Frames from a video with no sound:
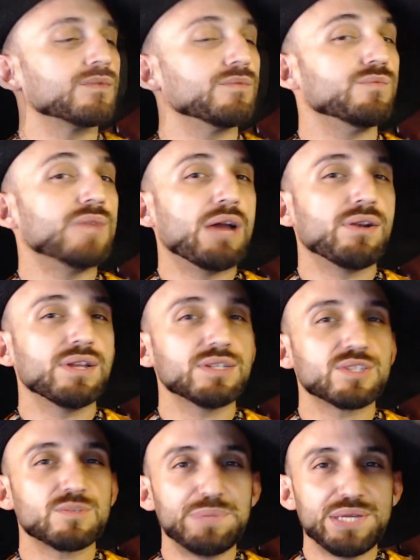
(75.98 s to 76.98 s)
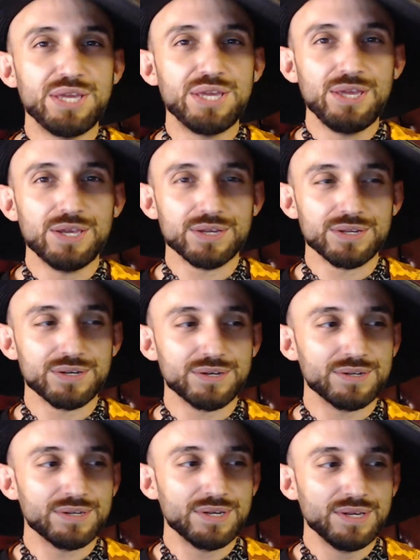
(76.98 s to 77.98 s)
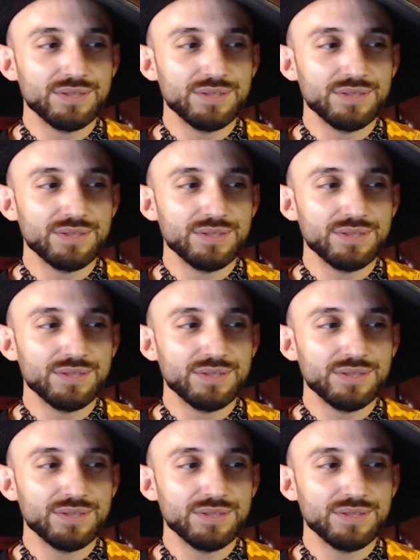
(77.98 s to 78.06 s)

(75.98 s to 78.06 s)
Now let's begin.